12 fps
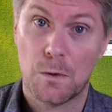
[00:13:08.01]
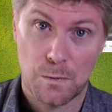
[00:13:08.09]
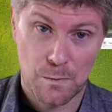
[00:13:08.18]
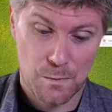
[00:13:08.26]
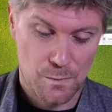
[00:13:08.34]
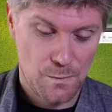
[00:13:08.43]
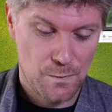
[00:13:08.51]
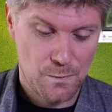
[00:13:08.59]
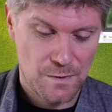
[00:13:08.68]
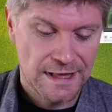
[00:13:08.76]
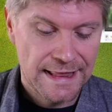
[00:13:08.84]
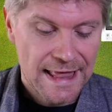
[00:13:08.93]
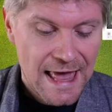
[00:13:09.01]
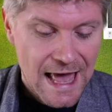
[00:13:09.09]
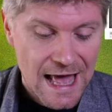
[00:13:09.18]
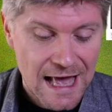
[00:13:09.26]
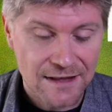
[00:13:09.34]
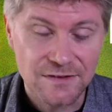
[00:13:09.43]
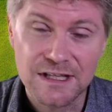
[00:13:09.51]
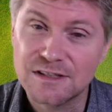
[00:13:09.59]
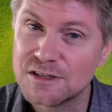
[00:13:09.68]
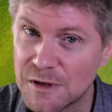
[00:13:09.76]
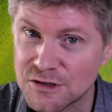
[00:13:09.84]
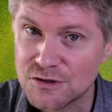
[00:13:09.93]
Ooh. And these
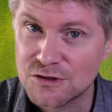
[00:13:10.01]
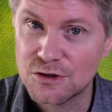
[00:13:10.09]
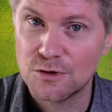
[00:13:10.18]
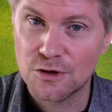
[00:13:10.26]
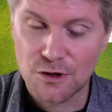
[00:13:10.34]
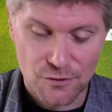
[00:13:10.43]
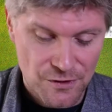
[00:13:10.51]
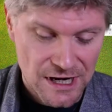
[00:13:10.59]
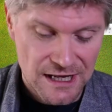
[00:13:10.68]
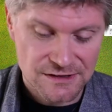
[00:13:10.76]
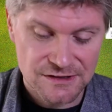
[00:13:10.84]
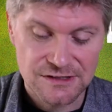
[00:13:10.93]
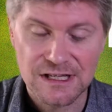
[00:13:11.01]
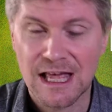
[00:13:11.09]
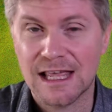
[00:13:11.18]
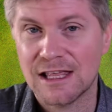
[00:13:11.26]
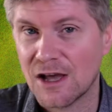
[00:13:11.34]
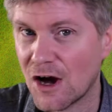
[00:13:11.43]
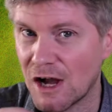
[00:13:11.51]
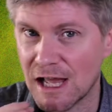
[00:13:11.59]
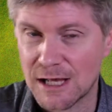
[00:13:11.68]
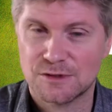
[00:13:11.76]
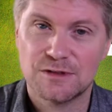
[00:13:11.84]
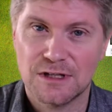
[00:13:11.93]
expansions do look great. As I say, I
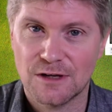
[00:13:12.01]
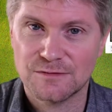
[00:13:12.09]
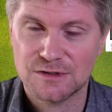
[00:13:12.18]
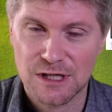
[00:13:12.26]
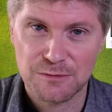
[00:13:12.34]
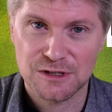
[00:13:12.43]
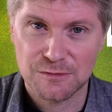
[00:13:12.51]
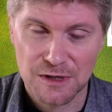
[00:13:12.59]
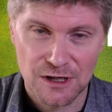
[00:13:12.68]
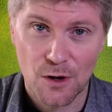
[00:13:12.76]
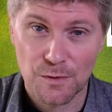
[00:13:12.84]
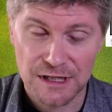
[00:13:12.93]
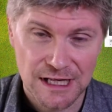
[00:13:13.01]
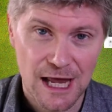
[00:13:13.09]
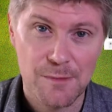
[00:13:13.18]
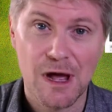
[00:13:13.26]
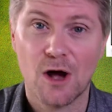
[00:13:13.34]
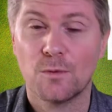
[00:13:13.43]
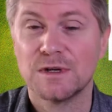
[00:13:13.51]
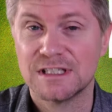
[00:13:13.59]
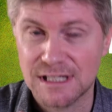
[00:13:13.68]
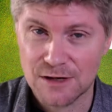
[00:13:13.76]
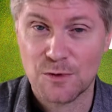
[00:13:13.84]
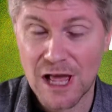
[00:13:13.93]
absolutely loved Champions of Midgard when it came out.
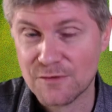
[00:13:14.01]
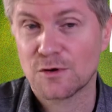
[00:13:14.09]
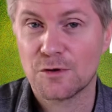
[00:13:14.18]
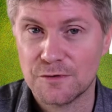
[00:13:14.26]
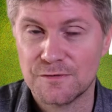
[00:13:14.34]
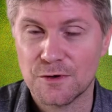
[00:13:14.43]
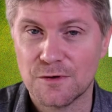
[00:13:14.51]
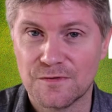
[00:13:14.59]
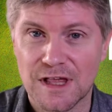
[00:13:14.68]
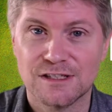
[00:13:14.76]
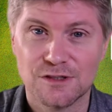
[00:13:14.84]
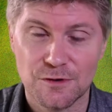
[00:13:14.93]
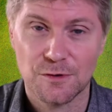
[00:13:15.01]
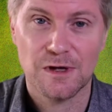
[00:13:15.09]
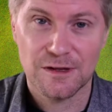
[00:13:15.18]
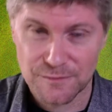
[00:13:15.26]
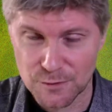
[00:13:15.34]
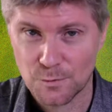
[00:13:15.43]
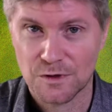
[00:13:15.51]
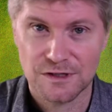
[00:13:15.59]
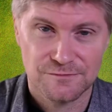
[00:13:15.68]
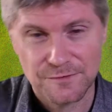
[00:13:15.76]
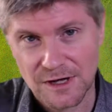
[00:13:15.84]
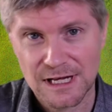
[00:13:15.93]
We have got a review of that, so if you want
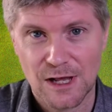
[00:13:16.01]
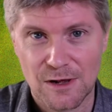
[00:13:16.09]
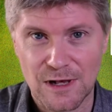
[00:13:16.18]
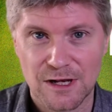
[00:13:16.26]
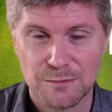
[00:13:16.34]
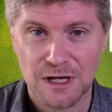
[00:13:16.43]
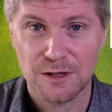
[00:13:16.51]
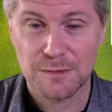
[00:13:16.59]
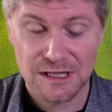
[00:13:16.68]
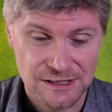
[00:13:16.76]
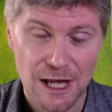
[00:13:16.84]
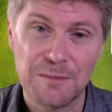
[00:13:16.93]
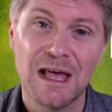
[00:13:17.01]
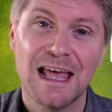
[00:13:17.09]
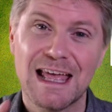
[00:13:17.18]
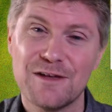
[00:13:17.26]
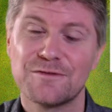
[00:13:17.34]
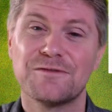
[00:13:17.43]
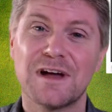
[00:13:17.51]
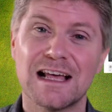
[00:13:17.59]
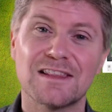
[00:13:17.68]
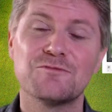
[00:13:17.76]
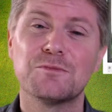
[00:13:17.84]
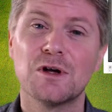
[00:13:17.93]
to find out how to play the base game, in
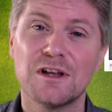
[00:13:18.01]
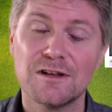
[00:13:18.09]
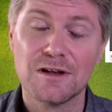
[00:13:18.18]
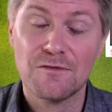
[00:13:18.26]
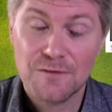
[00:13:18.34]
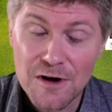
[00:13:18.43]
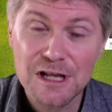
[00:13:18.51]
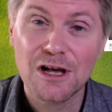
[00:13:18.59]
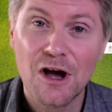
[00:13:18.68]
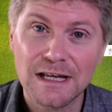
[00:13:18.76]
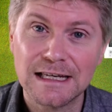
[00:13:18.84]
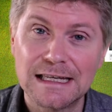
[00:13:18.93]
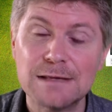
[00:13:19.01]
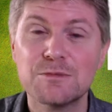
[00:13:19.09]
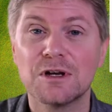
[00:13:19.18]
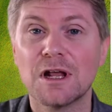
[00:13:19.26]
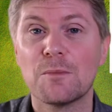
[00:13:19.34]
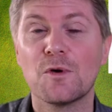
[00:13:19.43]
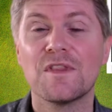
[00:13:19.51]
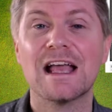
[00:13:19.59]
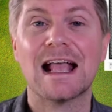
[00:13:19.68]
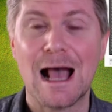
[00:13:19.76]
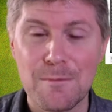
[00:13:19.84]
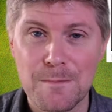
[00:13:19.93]
fact, they put it, very kindly, put it up on their
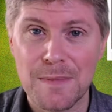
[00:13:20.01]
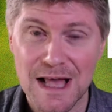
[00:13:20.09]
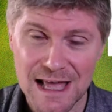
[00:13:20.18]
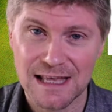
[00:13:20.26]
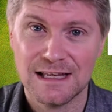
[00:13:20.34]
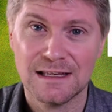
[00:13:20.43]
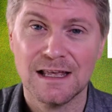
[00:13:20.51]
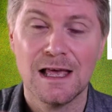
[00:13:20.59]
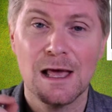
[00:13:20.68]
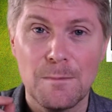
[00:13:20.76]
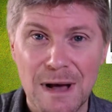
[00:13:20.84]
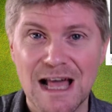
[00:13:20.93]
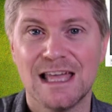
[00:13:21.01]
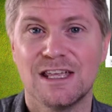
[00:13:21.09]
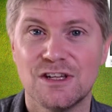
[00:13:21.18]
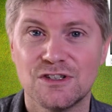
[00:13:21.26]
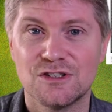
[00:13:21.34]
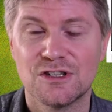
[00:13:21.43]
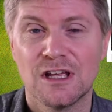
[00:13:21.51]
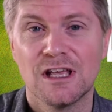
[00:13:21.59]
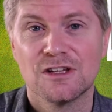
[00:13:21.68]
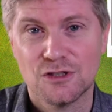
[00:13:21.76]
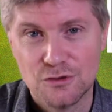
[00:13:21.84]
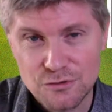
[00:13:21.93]
campaign page.
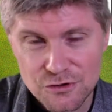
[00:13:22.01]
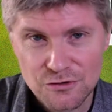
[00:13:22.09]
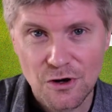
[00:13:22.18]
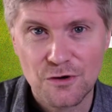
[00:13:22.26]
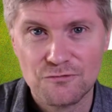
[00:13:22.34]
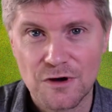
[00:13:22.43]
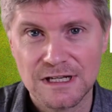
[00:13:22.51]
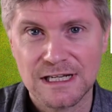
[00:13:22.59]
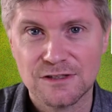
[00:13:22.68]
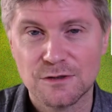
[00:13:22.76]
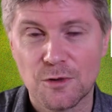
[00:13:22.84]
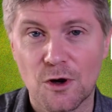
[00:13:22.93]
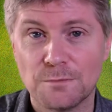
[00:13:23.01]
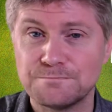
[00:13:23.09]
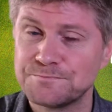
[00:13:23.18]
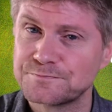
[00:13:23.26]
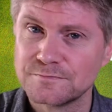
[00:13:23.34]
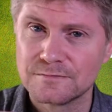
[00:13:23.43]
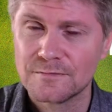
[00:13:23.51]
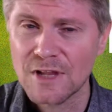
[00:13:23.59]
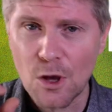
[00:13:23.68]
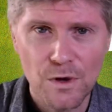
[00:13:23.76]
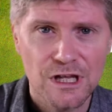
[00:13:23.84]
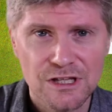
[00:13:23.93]
So you scroll right down to the bottom
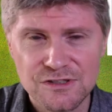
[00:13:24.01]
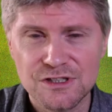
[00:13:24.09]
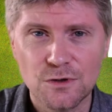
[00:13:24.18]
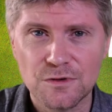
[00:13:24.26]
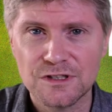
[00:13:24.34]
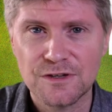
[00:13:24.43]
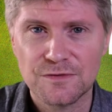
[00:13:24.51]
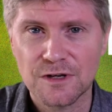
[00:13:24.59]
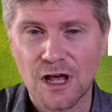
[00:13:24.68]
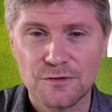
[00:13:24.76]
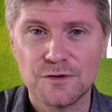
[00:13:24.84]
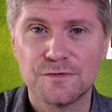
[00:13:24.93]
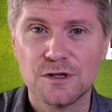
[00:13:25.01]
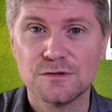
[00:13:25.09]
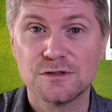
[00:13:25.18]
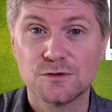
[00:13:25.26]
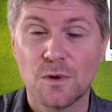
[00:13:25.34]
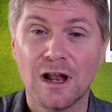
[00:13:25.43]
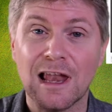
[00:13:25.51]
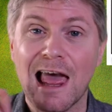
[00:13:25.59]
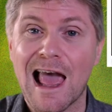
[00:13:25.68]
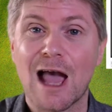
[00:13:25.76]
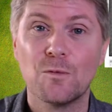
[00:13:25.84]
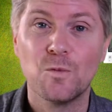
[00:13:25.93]
where you can see all the different other reviews as well,
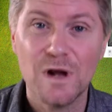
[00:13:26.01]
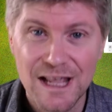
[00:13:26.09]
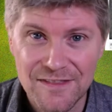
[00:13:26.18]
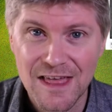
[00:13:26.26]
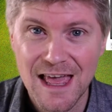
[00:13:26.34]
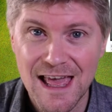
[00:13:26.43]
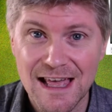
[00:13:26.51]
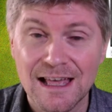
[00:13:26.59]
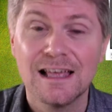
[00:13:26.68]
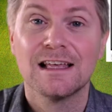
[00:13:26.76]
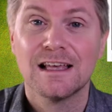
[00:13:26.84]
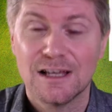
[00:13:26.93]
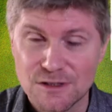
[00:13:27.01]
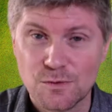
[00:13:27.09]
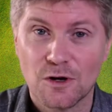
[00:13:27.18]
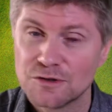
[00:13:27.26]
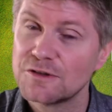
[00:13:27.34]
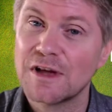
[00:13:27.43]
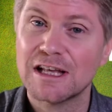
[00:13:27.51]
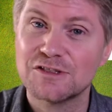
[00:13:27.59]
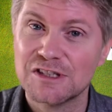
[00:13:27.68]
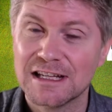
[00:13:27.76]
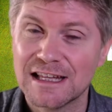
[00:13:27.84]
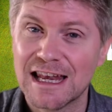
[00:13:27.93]
and we're there as well. So if you hadn't
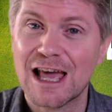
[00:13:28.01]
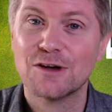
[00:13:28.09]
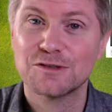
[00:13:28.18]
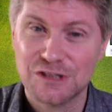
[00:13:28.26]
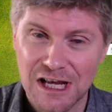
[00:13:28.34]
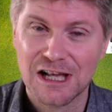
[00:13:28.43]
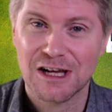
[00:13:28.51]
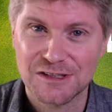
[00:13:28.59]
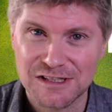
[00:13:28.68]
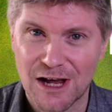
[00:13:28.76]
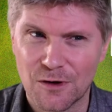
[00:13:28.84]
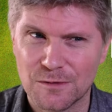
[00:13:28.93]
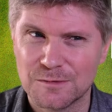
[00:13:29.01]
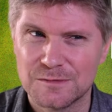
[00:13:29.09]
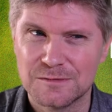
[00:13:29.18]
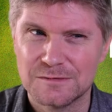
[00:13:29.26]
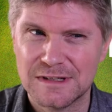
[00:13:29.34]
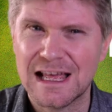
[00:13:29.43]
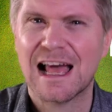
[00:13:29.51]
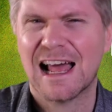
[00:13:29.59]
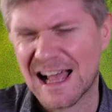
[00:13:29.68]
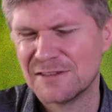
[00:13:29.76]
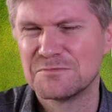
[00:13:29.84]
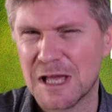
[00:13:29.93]
checked that out, check us out,
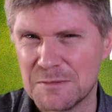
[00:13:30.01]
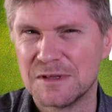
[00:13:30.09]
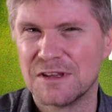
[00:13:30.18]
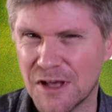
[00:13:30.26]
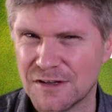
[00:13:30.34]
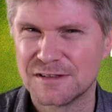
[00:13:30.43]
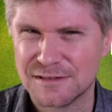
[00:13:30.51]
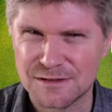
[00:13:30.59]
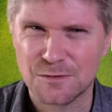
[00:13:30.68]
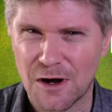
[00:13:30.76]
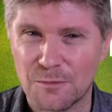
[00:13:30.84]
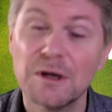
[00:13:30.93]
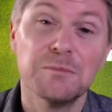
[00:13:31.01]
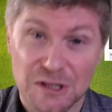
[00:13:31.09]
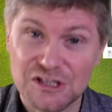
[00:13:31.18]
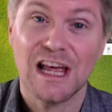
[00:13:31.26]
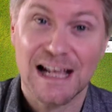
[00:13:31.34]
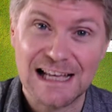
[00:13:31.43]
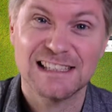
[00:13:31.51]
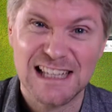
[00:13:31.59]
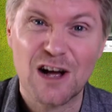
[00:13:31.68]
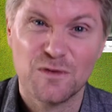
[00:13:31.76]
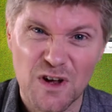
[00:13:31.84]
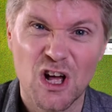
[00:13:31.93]
and maybe the others as well. But check us
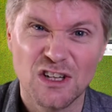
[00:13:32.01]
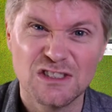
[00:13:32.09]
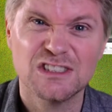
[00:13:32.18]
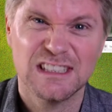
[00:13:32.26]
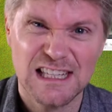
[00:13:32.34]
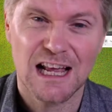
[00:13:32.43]
out first.